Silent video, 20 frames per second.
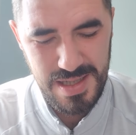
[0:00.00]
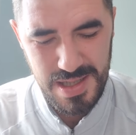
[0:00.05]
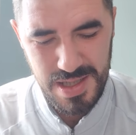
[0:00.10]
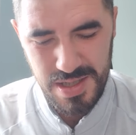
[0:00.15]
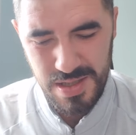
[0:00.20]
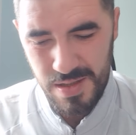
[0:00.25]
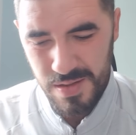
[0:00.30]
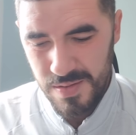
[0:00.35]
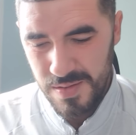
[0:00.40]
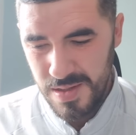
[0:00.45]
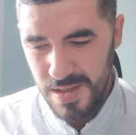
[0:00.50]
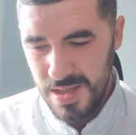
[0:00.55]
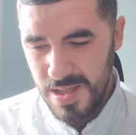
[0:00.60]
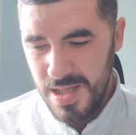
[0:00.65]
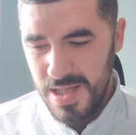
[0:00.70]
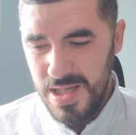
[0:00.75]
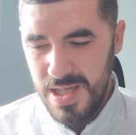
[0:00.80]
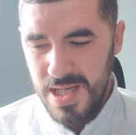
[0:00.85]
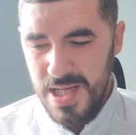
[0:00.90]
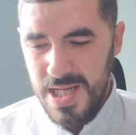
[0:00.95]
So,
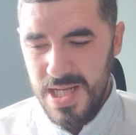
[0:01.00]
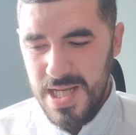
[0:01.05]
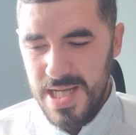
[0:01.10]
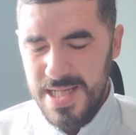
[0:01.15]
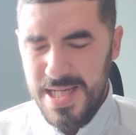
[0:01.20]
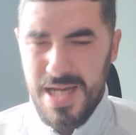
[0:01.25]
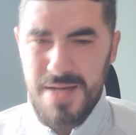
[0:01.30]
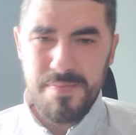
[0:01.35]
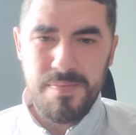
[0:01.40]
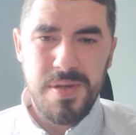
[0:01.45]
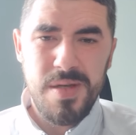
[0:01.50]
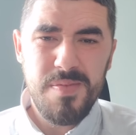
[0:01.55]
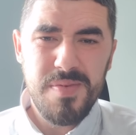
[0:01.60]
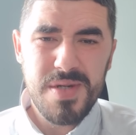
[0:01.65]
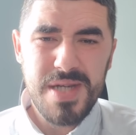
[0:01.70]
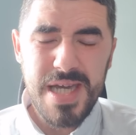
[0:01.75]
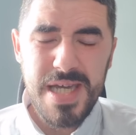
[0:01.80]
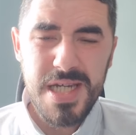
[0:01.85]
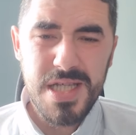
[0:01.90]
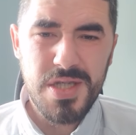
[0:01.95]
again, people
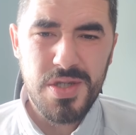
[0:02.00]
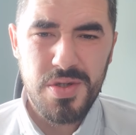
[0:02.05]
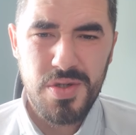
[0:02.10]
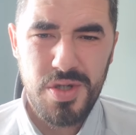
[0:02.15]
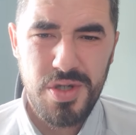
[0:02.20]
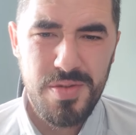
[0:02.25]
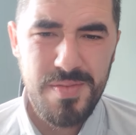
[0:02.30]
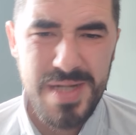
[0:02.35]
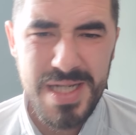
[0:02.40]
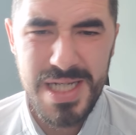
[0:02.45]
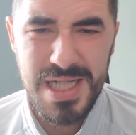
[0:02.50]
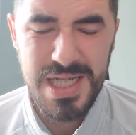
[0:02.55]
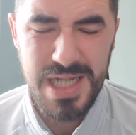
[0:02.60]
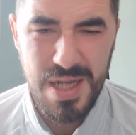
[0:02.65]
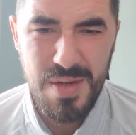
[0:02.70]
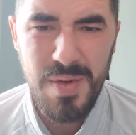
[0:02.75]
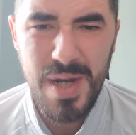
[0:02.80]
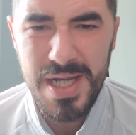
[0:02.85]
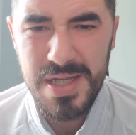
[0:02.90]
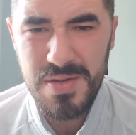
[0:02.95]
get in touch with me and
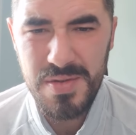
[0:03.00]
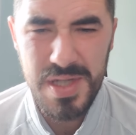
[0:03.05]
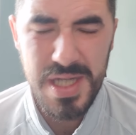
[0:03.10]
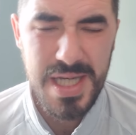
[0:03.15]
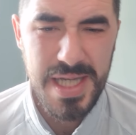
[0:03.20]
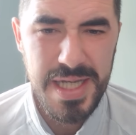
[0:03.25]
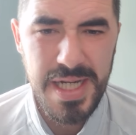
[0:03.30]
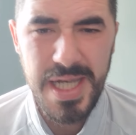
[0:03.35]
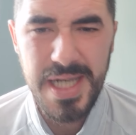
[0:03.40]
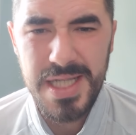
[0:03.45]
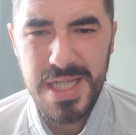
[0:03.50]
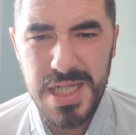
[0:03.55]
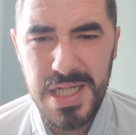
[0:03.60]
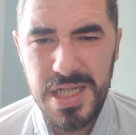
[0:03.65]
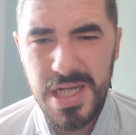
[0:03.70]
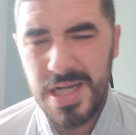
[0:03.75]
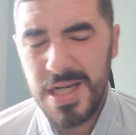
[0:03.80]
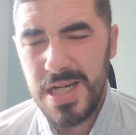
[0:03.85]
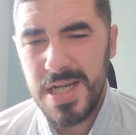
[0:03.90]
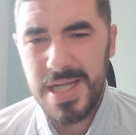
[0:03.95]
say, why don't you create a
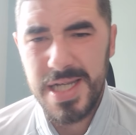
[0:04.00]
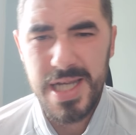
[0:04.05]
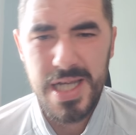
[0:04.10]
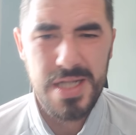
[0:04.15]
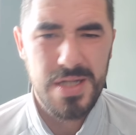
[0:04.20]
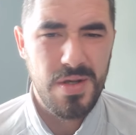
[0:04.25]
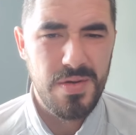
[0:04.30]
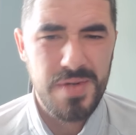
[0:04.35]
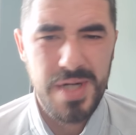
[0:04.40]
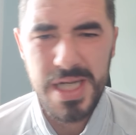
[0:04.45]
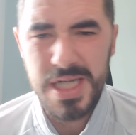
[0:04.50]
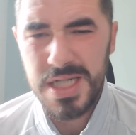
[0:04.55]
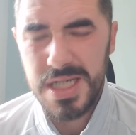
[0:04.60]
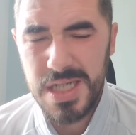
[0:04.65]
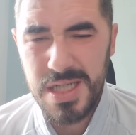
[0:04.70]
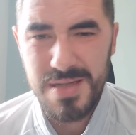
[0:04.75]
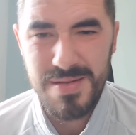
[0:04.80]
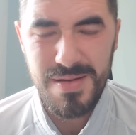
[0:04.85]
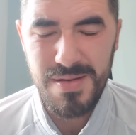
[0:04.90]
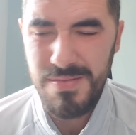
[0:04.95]
channel and get
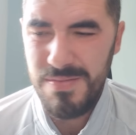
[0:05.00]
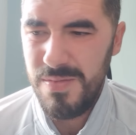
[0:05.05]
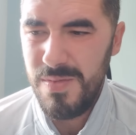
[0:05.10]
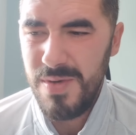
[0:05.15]
donations?